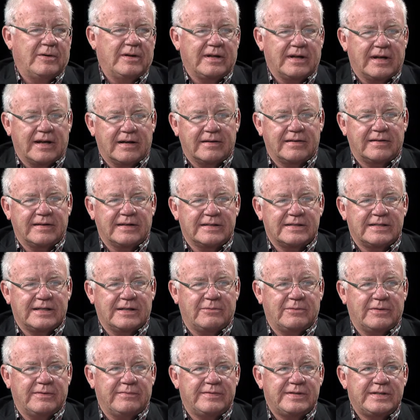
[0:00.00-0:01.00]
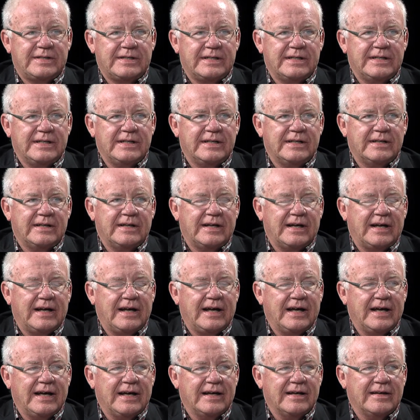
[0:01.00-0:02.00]
the other things that we've seen
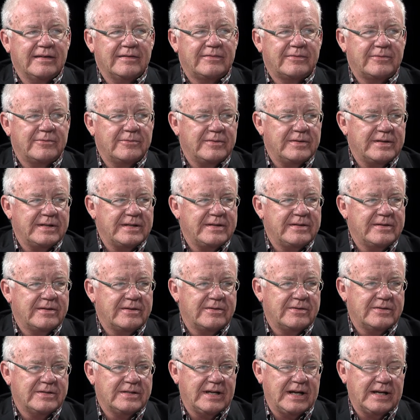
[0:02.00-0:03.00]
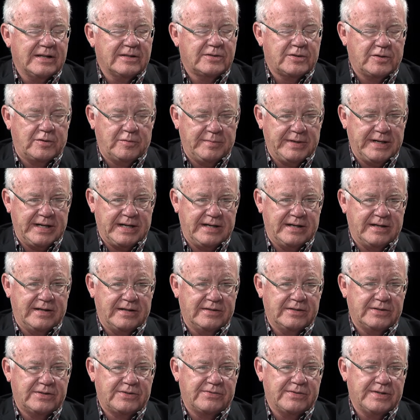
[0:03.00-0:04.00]
uh, through the years, like so many
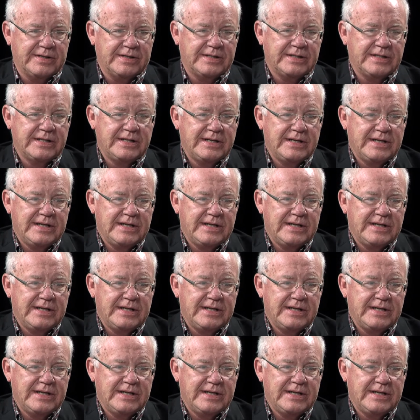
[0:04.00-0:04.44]
industries,